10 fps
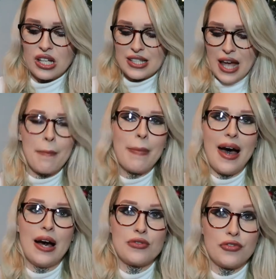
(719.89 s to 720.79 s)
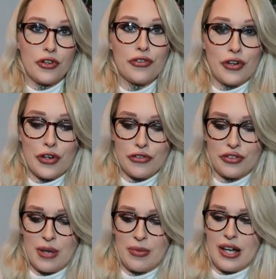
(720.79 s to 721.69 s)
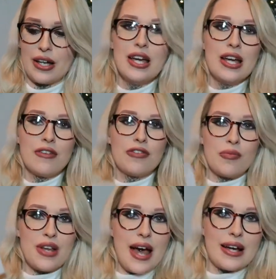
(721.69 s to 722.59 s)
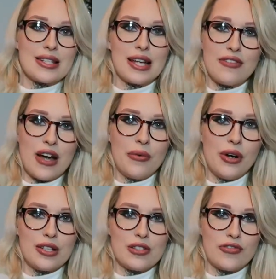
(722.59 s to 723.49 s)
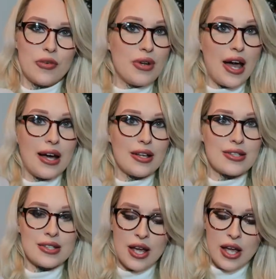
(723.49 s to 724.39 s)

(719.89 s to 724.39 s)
10 pounds for a photo frame like from next like if that was from next